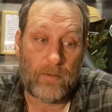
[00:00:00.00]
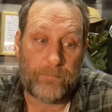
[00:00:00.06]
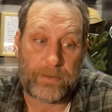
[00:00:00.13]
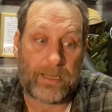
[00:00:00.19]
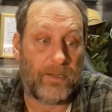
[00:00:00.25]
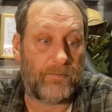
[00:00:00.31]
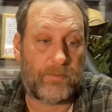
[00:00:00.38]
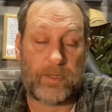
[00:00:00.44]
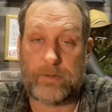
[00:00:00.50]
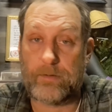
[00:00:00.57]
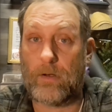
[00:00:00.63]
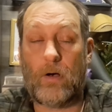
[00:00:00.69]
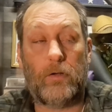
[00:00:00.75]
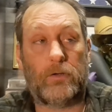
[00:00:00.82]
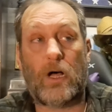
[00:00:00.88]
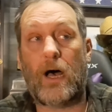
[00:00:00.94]
Because it's a
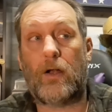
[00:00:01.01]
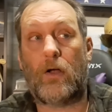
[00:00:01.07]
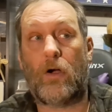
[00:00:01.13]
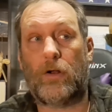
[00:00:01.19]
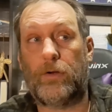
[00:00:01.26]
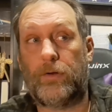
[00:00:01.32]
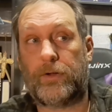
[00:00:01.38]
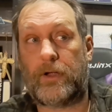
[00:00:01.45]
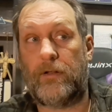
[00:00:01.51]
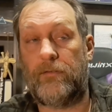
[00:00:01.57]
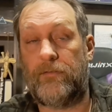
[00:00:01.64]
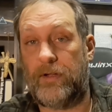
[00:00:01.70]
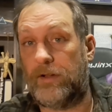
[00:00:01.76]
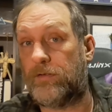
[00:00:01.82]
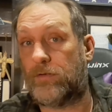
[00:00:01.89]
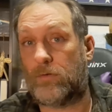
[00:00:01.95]
lot harder to
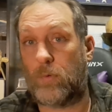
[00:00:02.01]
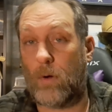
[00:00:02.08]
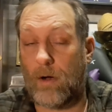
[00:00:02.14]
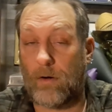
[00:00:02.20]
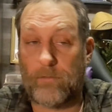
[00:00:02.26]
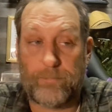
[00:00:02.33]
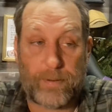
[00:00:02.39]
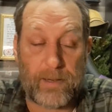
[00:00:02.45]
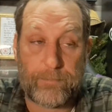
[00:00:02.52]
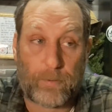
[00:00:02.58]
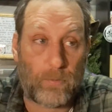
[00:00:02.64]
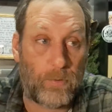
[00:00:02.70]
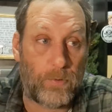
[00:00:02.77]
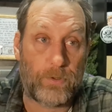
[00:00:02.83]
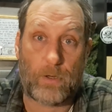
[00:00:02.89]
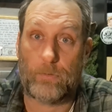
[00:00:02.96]
convince twelve people
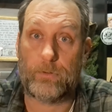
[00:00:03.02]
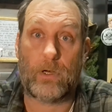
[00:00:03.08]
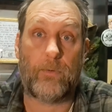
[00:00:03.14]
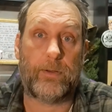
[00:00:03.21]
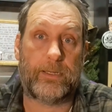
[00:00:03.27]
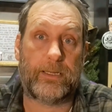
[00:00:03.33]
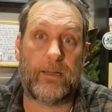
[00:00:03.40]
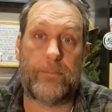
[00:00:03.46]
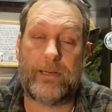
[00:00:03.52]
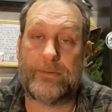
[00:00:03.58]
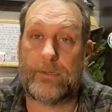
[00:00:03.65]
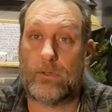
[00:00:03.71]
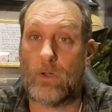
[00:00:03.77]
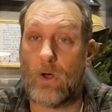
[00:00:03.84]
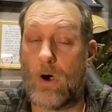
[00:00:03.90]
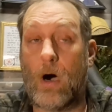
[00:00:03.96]
who don't know anything about
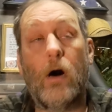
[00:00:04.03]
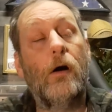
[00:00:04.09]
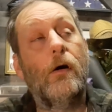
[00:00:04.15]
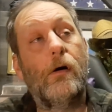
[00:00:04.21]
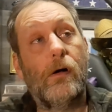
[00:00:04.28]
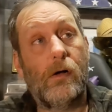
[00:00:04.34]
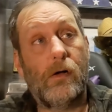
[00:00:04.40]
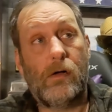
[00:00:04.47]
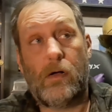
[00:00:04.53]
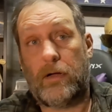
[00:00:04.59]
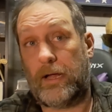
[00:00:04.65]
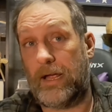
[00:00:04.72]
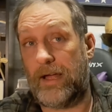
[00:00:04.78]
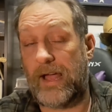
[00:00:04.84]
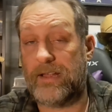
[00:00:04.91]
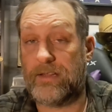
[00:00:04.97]
the law
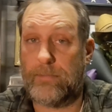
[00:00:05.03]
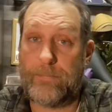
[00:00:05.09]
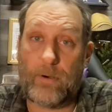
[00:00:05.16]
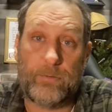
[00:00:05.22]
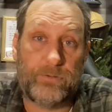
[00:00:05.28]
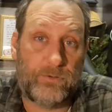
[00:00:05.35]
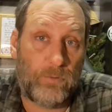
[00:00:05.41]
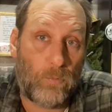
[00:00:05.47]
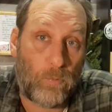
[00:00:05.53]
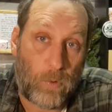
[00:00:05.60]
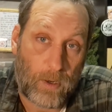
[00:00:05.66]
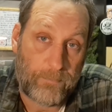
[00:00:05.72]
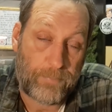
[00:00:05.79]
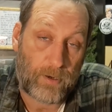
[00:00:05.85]
as opposed to one